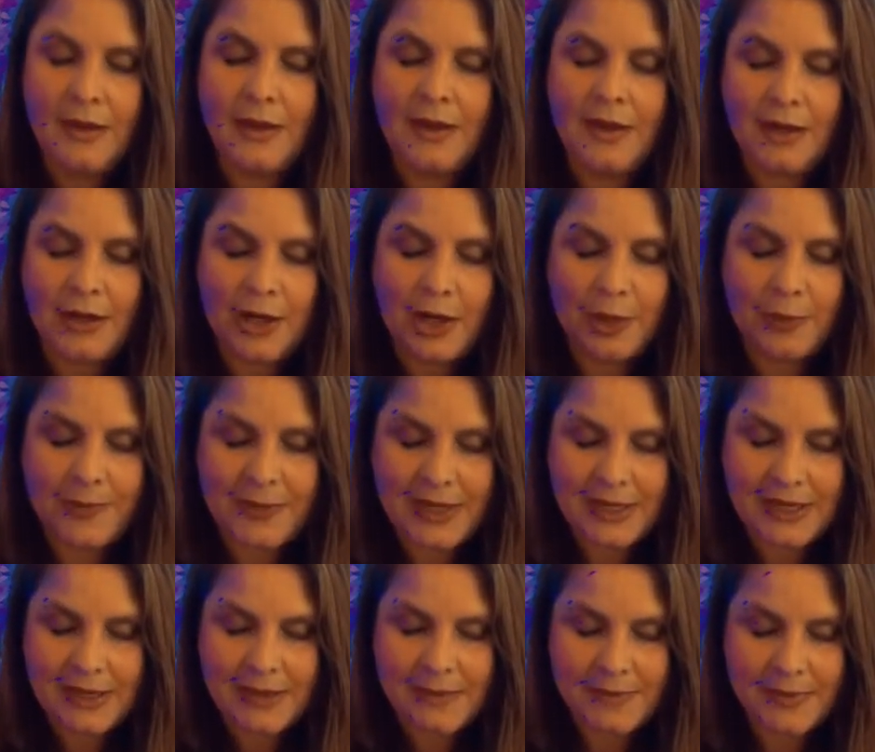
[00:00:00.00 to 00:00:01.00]
you're
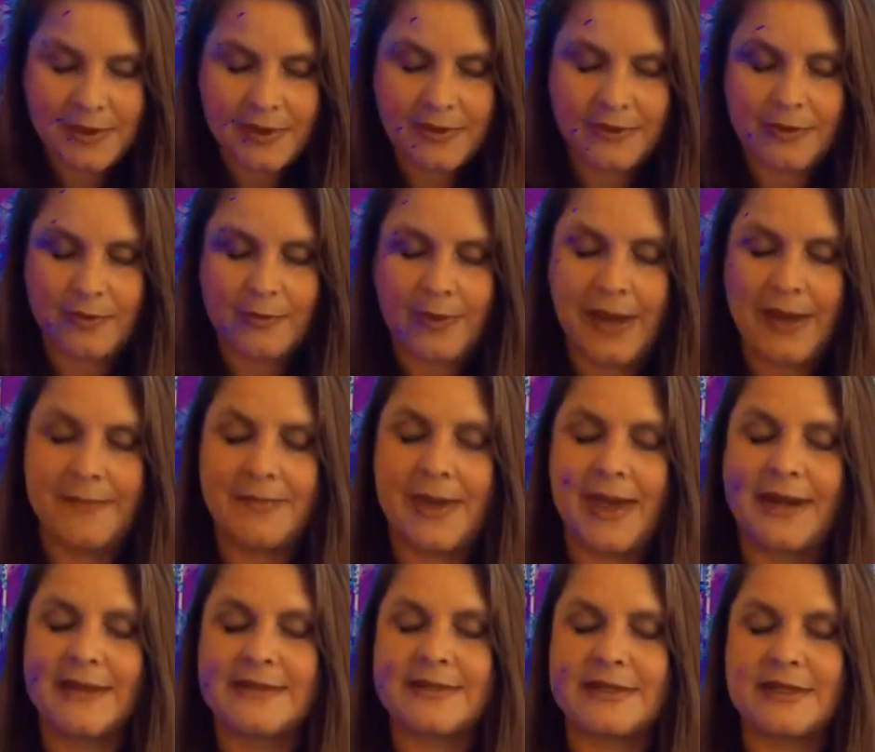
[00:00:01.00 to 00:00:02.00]
opening up the right
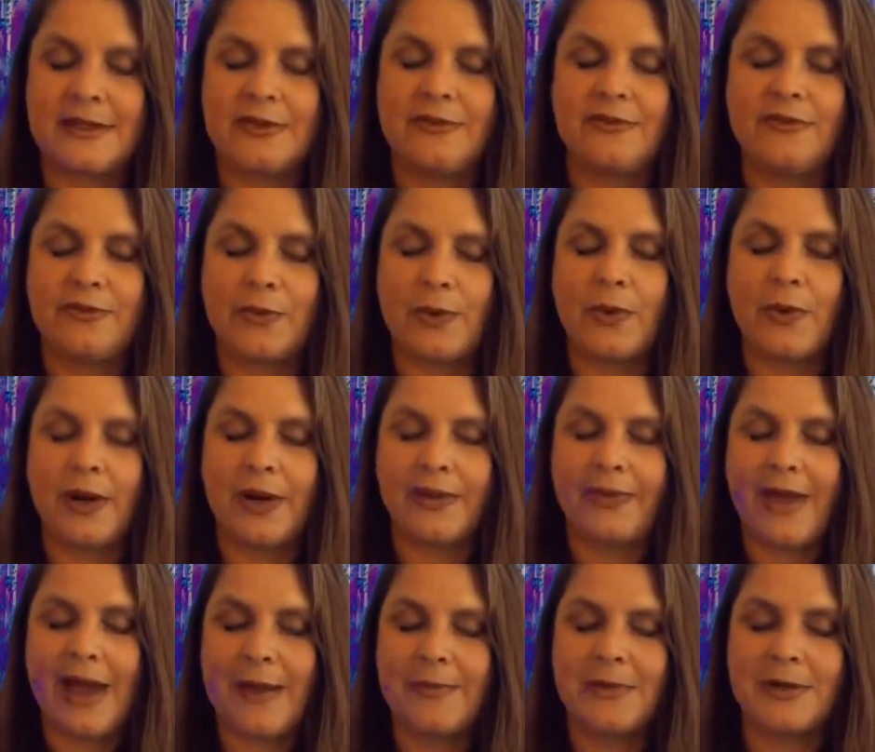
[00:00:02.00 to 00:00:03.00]
medicine for
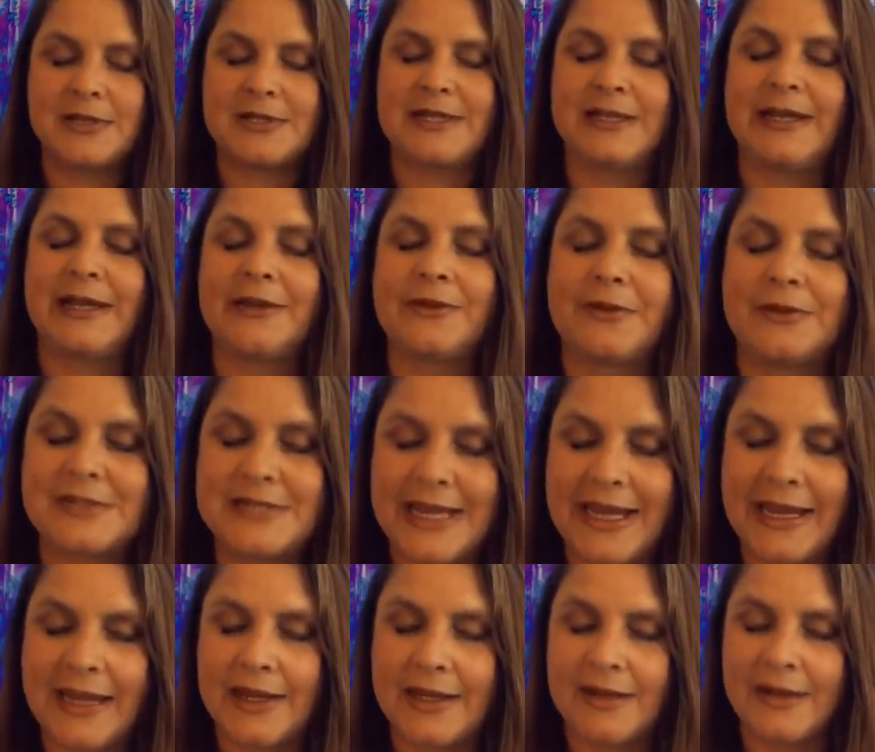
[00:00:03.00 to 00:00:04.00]
that particular
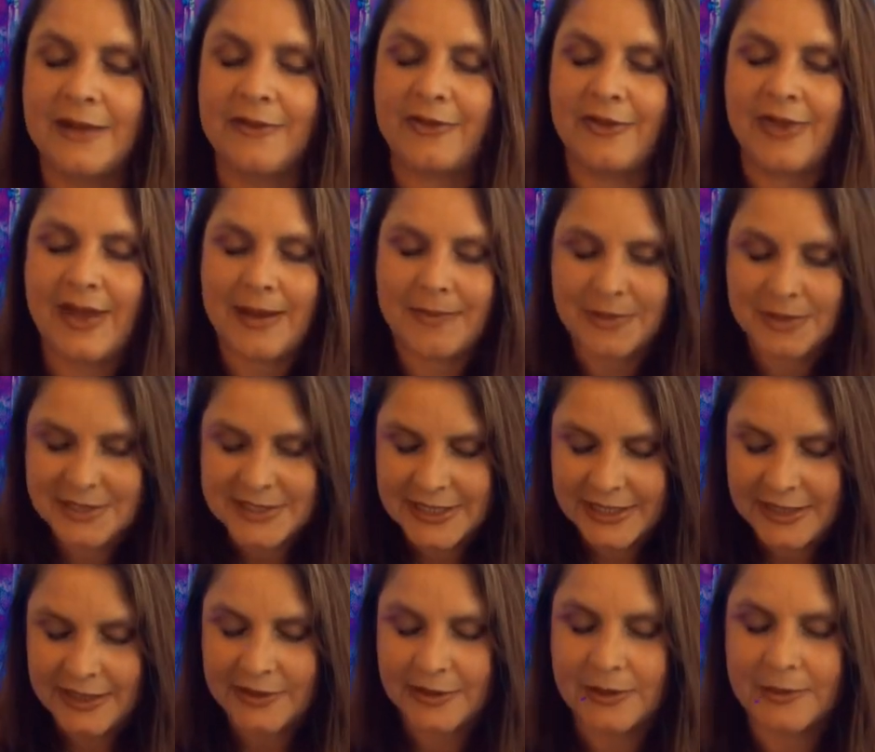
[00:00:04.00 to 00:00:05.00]
day, for that
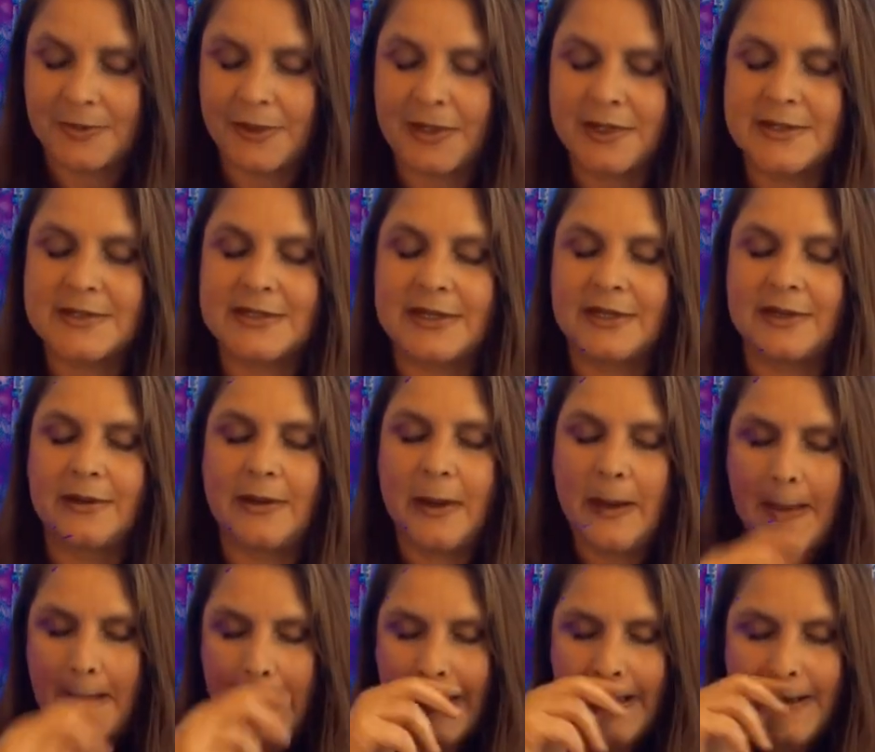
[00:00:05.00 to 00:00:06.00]
particular person.
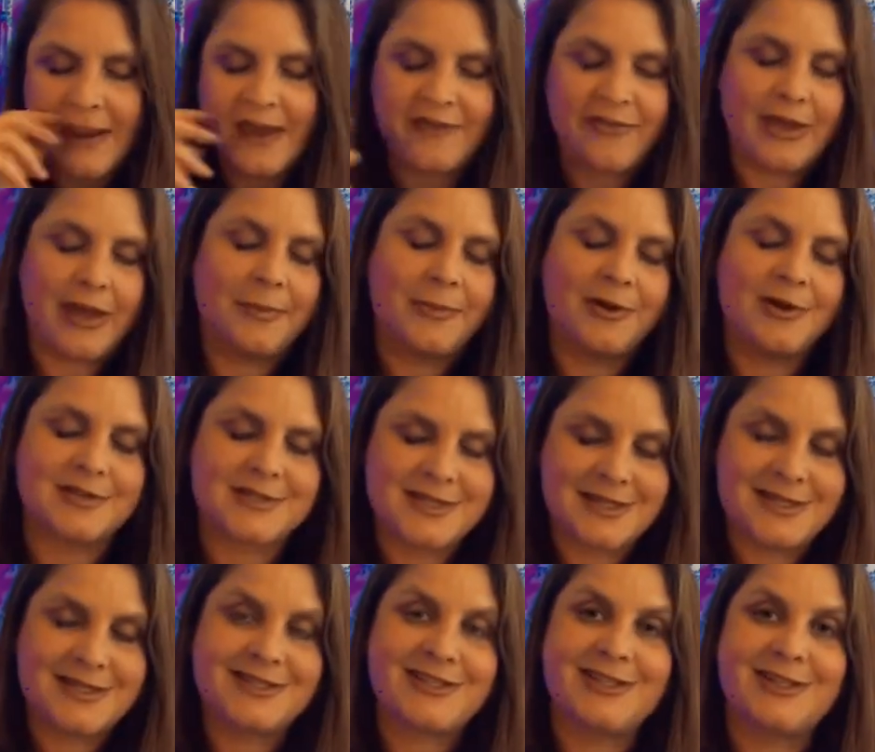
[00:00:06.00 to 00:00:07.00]
If that
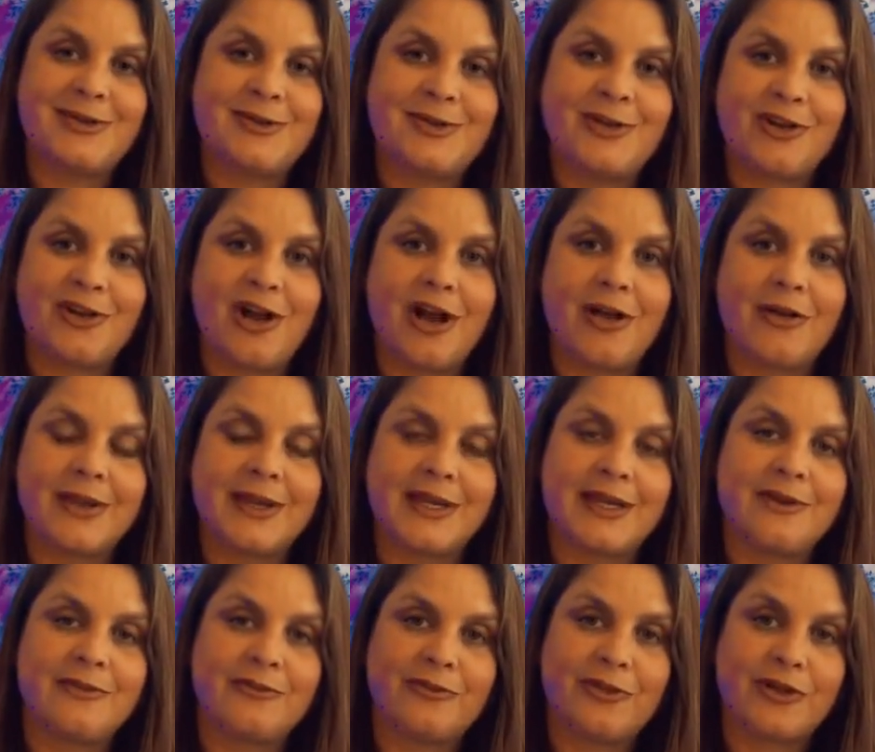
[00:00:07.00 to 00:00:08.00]
person is you, you're calling it
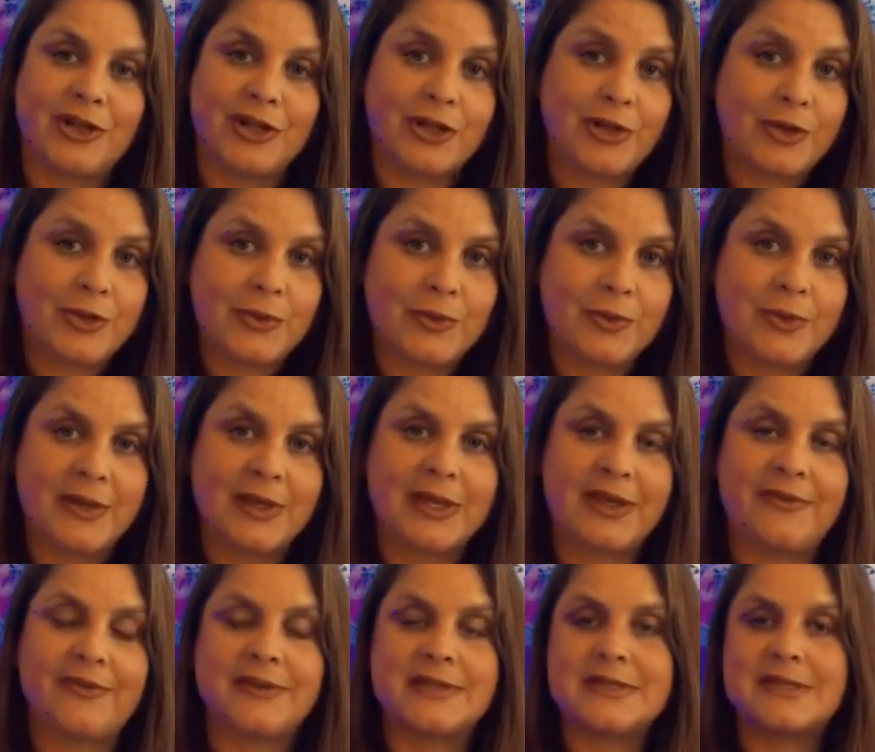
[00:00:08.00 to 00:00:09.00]
in for you.
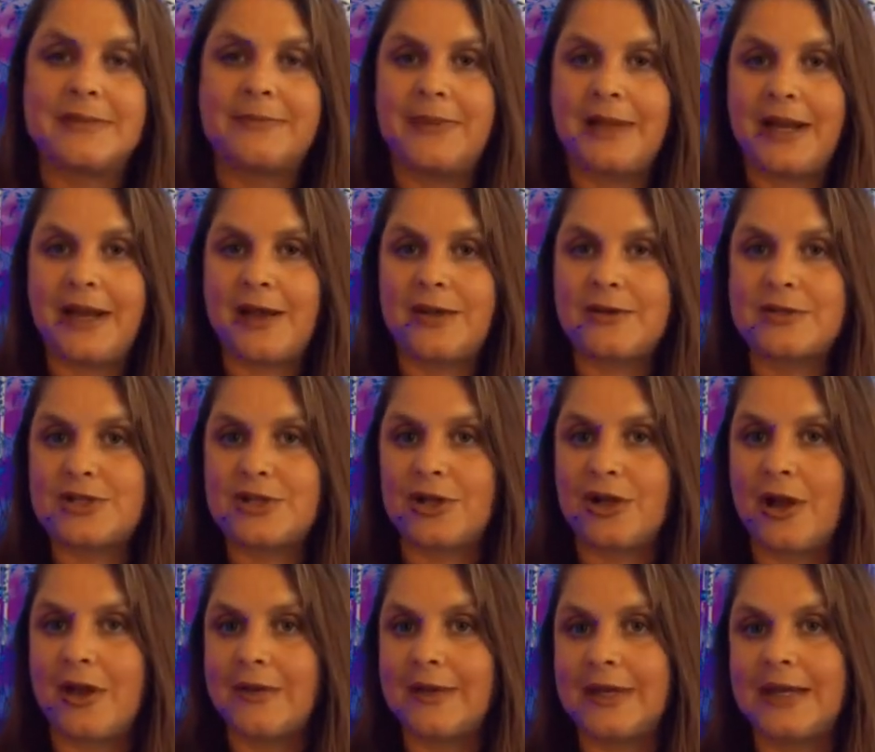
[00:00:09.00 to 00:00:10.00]
If it's somebody else, you're
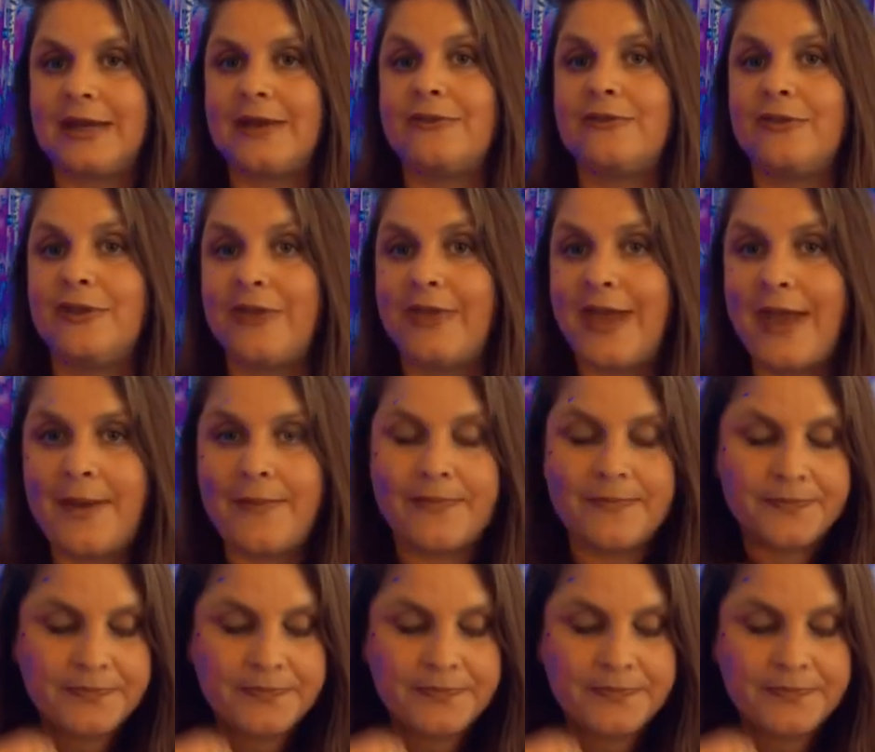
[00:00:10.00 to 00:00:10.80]
calling it in for them.